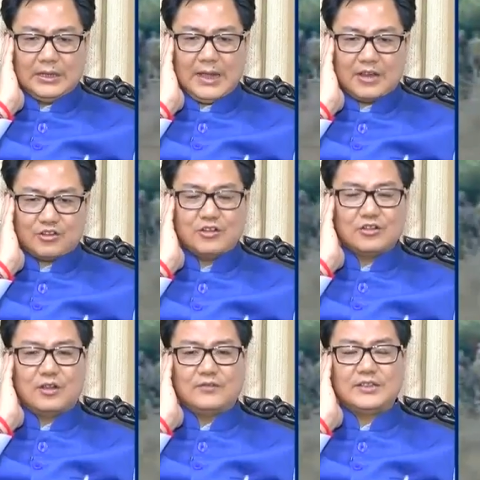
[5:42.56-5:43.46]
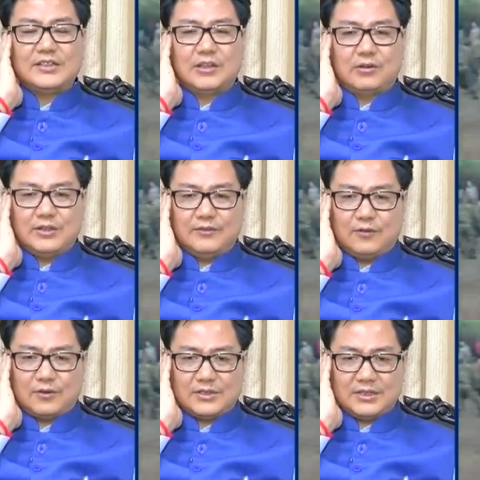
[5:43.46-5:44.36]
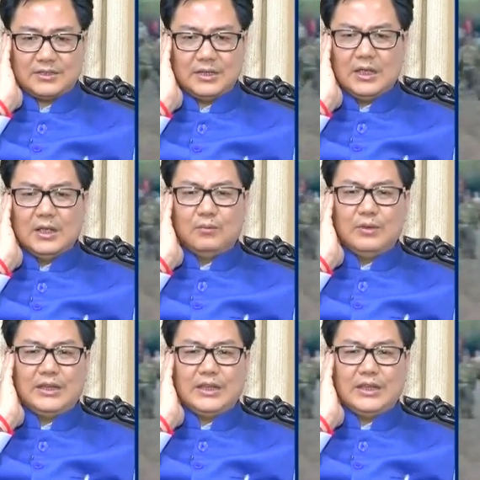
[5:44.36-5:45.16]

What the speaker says: actions of the security forces. We